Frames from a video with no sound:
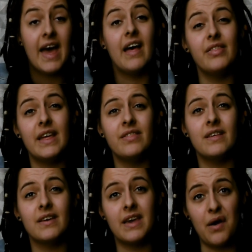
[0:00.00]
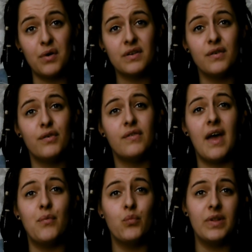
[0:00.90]
And then the characters
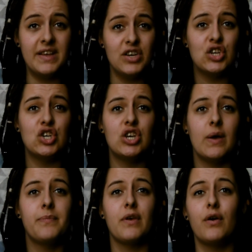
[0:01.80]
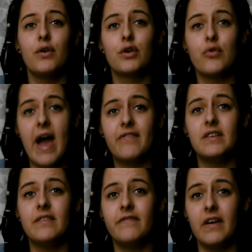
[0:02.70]
and relationships are
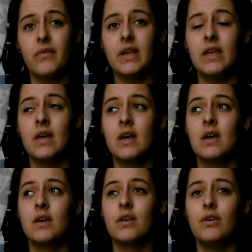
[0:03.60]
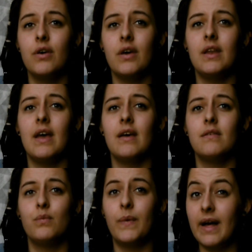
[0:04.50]
crafted very good
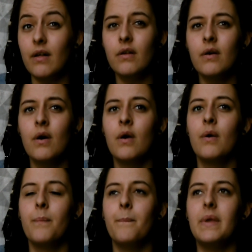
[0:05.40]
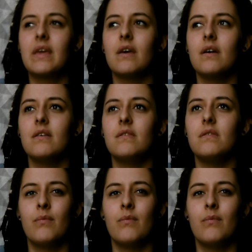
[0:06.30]
as well. Because